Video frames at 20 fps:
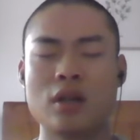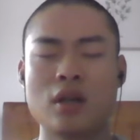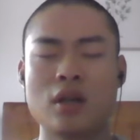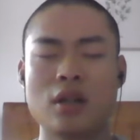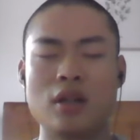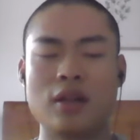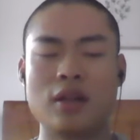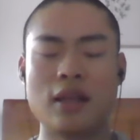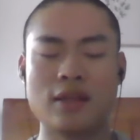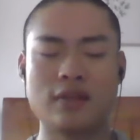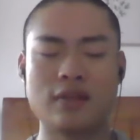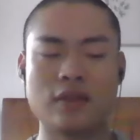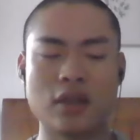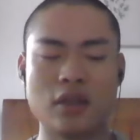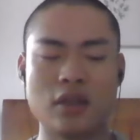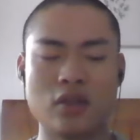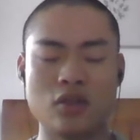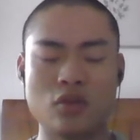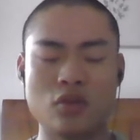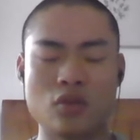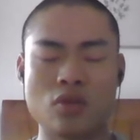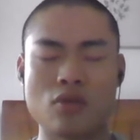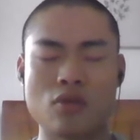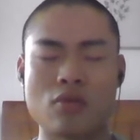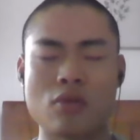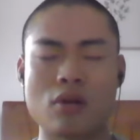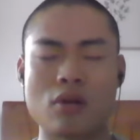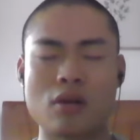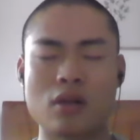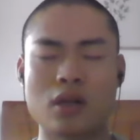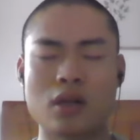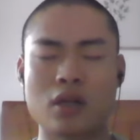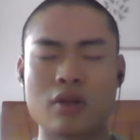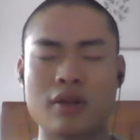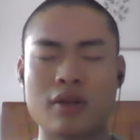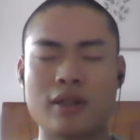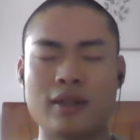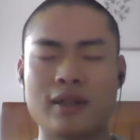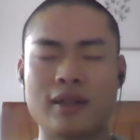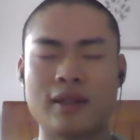let's say you are
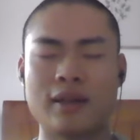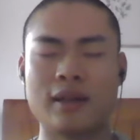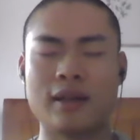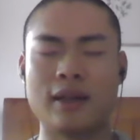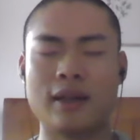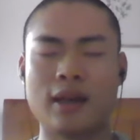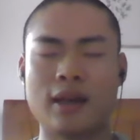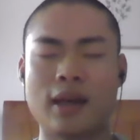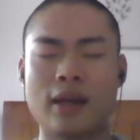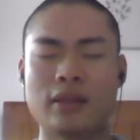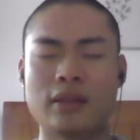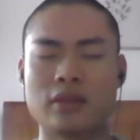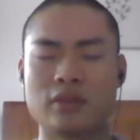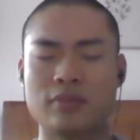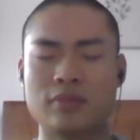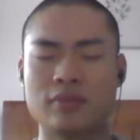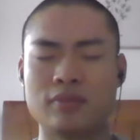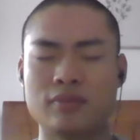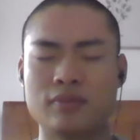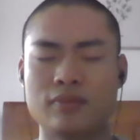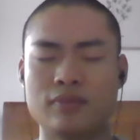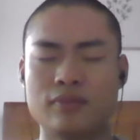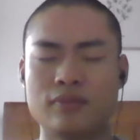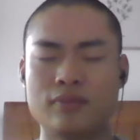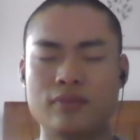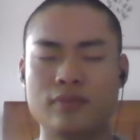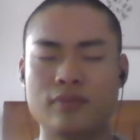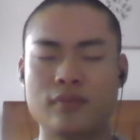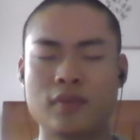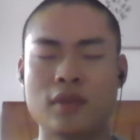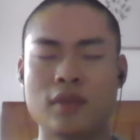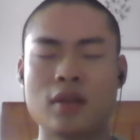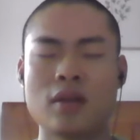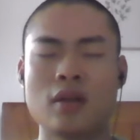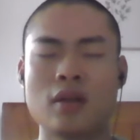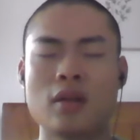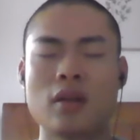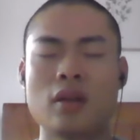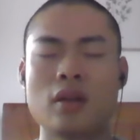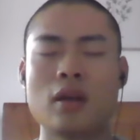creating an item
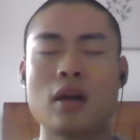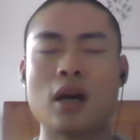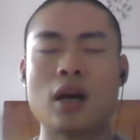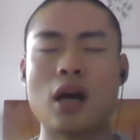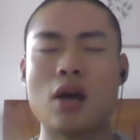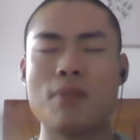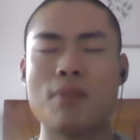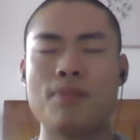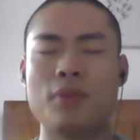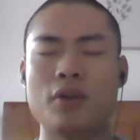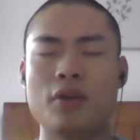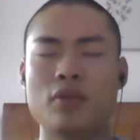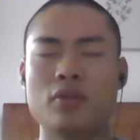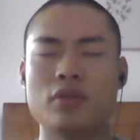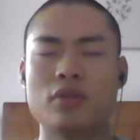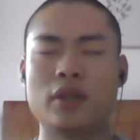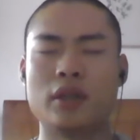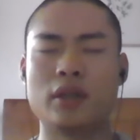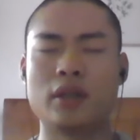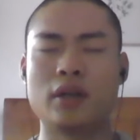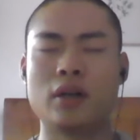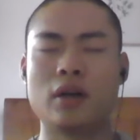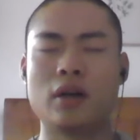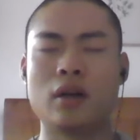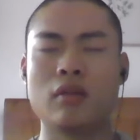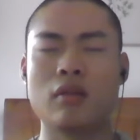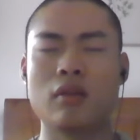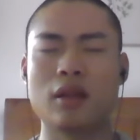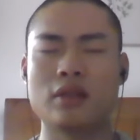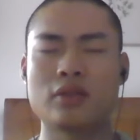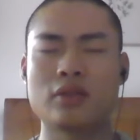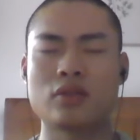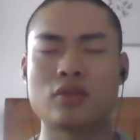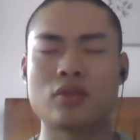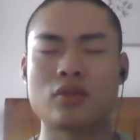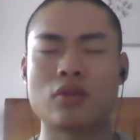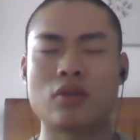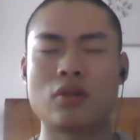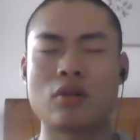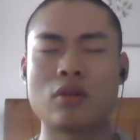and building an online
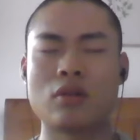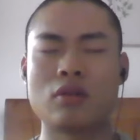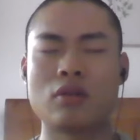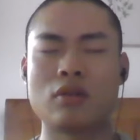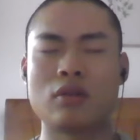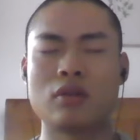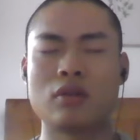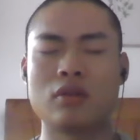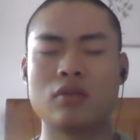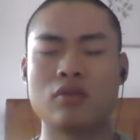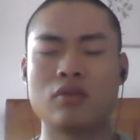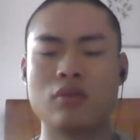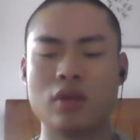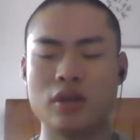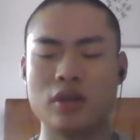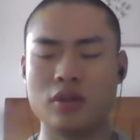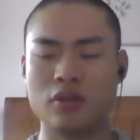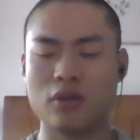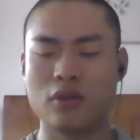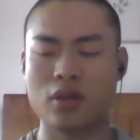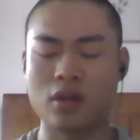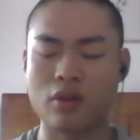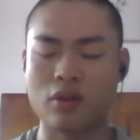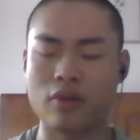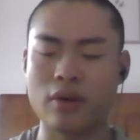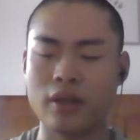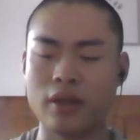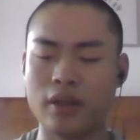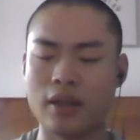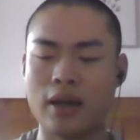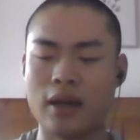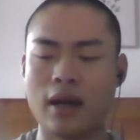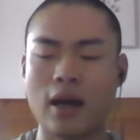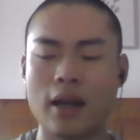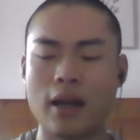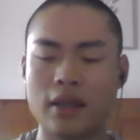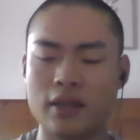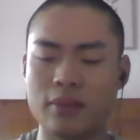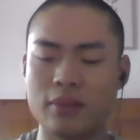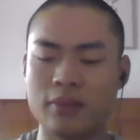store. When you create an
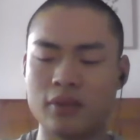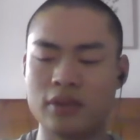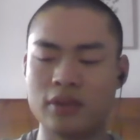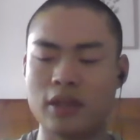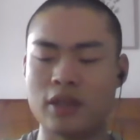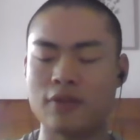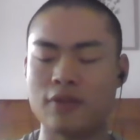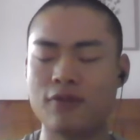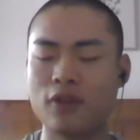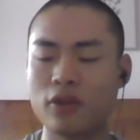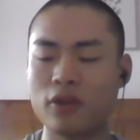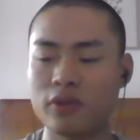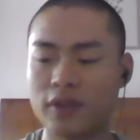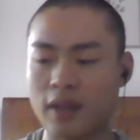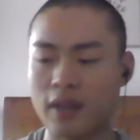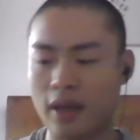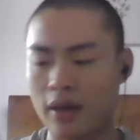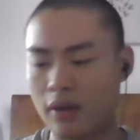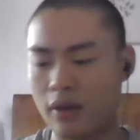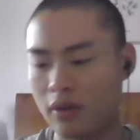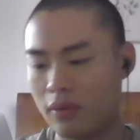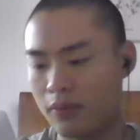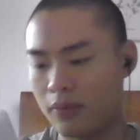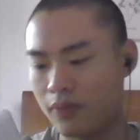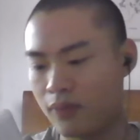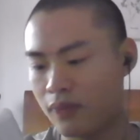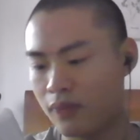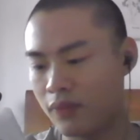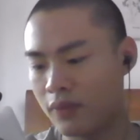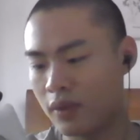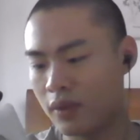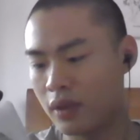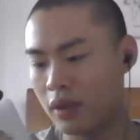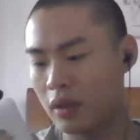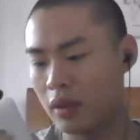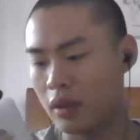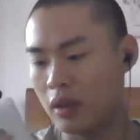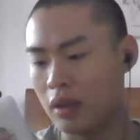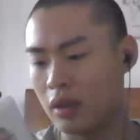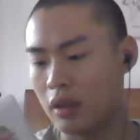item that's for sale,
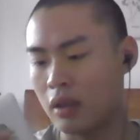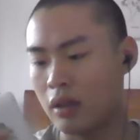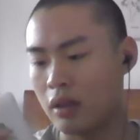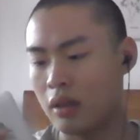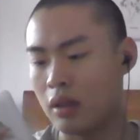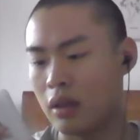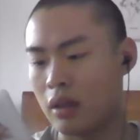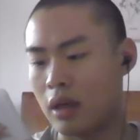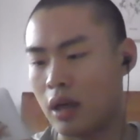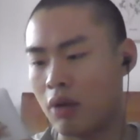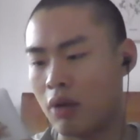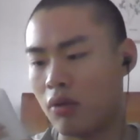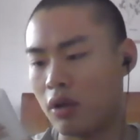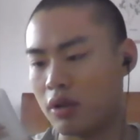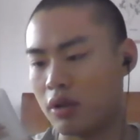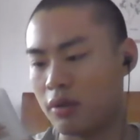I want to